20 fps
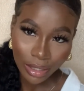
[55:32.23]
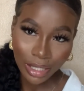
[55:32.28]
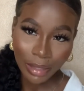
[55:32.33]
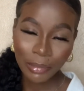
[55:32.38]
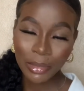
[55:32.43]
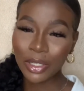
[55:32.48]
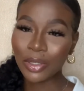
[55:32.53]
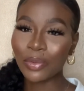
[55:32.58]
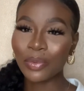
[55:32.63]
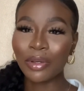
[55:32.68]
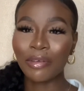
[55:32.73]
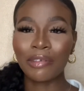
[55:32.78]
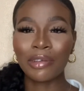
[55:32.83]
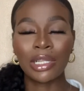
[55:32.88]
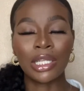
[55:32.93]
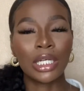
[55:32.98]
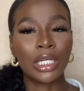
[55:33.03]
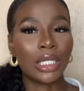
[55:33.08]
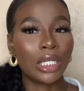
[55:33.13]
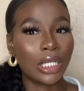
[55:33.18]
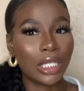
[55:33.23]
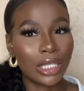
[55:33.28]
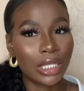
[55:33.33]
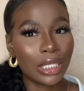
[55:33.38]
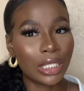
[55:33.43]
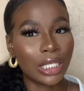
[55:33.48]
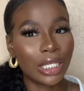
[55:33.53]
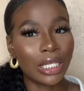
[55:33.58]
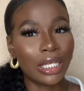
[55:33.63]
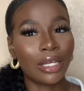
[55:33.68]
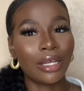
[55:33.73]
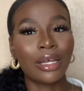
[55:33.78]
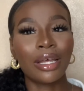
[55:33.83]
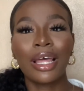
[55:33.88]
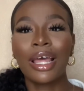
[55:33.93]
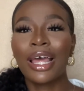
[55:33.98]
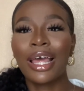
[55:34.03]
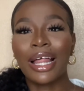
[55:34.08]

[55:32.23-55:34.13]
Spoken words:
Let me know if you learned anything,